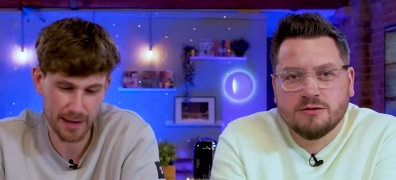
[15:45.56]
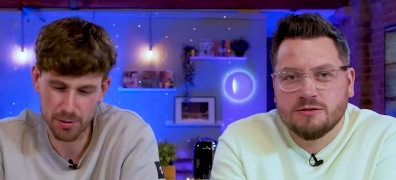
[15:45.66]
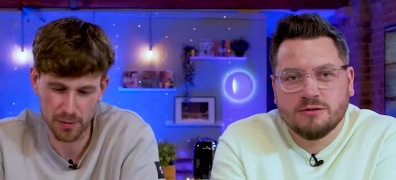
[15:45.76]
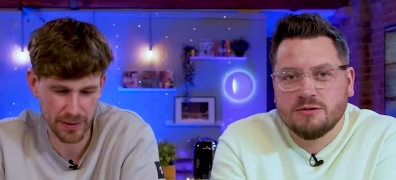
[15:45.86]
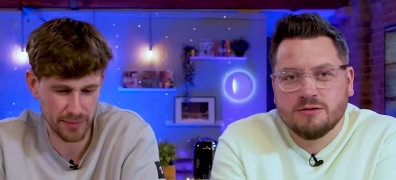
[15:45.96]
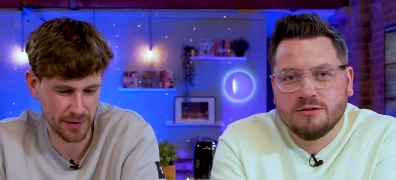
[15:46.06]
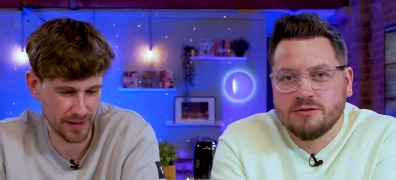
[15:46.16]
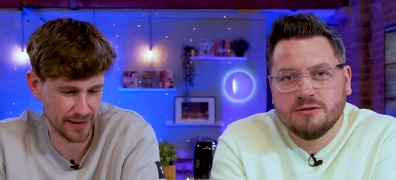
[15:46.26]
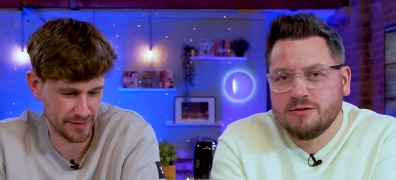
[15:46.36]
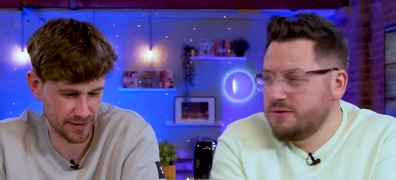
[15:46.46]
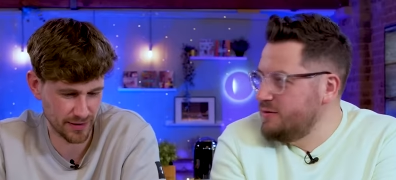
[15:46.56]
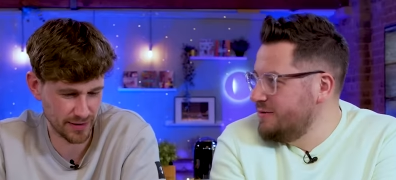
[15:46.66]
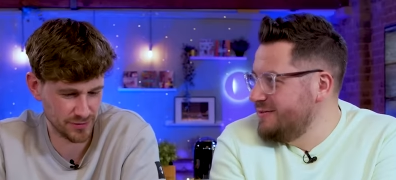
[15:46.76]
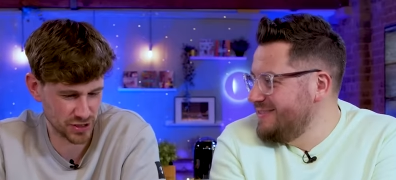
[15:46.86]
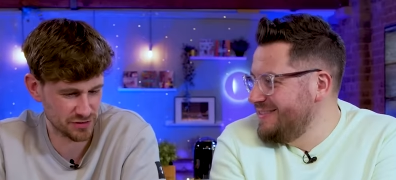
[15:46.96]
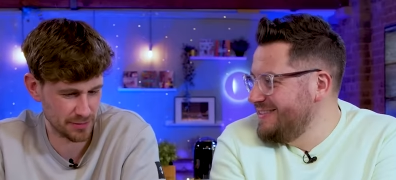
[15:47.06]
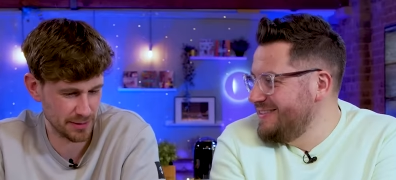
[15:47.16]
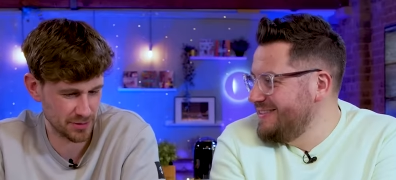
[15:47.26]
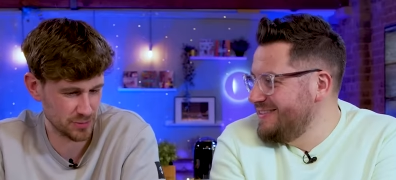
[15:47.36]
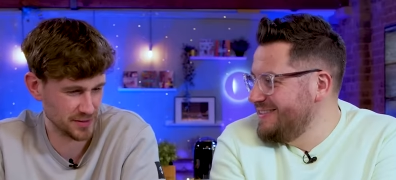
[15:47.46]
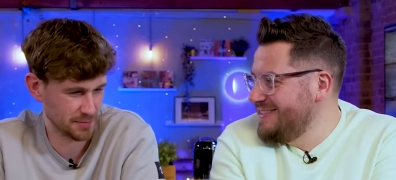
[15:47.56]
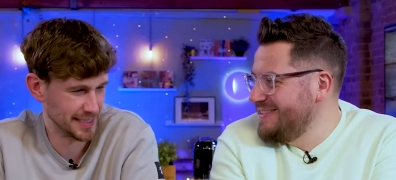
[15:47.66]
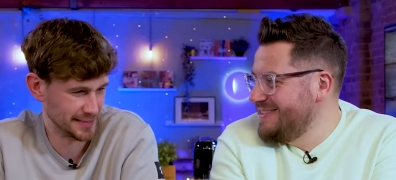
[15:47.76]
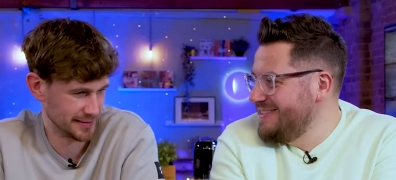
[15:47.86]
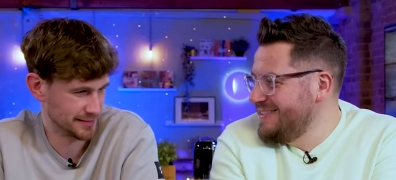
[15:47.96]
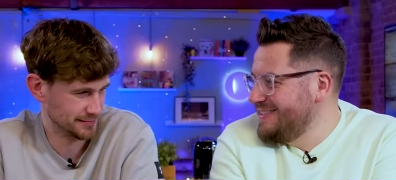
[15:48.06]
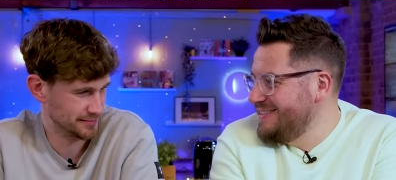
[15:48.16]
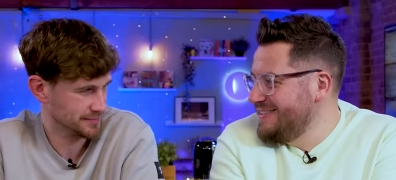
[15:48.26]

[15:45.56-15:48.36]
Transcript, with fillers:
Speaker 1: Kampot Pepper, I've just remembered was amazing.